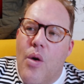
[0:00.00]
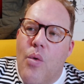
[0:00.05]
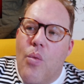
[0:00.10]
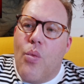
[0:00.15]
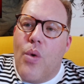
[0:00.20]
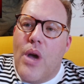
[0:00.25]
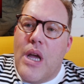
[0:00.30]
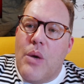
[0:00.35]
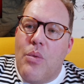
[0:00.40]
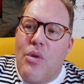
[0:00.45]

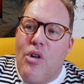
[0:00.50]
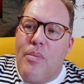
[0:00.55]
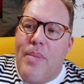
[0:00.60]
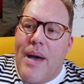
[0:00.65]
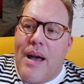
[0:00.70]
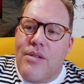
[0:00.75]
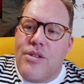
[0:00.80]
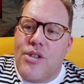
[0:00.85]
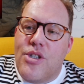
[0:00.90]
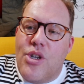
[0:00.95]
we're
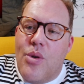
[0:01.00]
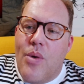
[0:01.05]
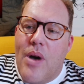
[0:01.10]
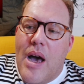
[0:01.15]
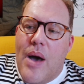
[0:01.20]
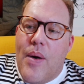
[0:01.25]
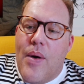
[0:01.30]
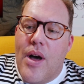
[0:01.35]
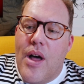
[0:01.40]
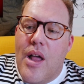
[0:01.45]
about to do
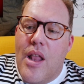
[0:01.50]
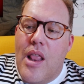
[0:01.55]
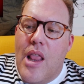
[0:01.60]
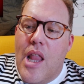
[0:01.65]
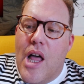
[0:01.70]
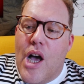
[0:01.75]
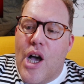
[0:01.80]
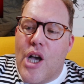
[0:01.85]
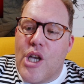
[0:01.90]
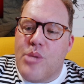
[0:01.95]
our
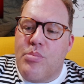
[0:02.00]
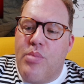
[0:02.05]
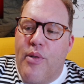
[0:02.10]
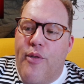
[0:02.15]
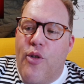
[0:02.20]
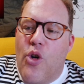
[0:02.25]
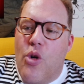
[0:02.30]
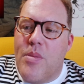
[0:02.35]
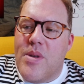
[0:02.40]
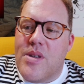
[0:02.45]
last
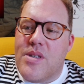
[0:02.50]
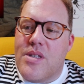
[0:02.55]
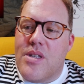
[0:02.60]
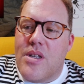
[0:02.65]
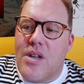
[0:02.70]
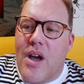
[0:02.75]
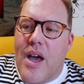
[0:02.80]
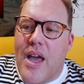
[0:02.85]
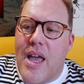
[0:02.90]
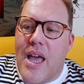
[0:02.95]
performance
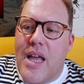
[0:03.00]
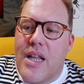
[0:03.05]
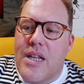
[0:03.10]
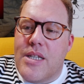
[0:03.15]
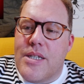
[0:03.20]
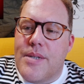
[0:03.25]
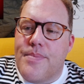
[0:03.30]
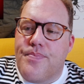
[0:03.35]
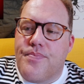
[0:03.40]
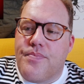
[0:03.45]
tonight.
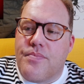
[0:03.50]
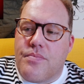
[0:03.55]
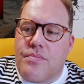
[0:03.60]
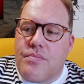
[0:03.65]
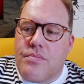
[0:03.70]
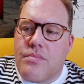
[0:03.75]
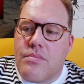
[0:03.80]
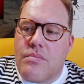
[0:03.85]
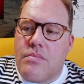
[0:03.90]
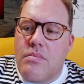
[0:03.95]
And
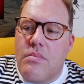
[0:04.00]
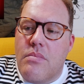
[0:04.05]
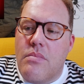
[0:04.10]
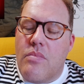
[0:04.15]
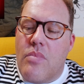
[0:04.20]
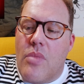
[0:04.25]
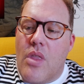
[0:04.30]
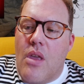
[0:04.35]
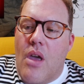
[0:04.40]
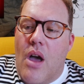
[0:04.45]

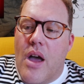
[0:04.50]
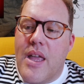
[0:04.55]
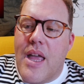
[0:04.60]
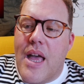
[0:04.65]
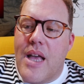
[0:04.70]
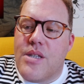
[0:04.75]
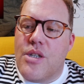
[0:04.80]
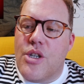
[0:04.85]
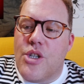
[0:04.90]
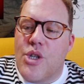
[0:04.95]
I
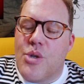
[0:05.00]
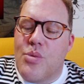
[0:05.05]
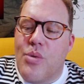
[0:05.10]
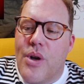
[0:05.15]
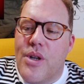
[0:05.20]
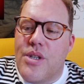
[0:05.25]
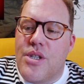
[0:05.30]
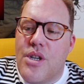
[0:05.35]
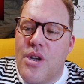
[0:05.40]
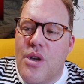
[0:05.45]
guess I just
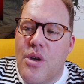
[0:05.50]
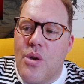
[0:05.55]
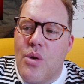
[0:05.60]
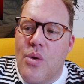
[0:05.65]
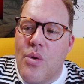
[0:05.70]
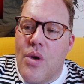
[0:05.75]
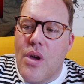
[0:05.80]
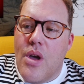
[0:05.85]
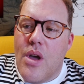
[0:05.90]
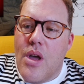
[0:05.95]
wanted
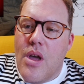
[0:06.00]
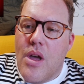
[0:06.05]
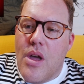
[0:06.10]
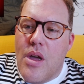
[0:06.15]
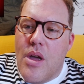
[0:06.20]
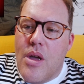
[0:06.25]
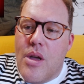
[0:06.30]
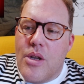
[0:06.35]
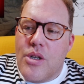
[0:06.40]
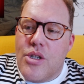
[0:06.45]
to
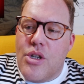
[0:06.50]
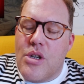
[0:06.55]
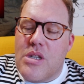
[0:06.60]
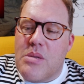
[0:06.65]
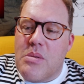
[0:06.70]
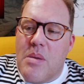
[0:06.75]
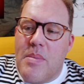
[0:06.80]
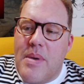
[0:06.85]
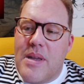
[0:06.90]
do something a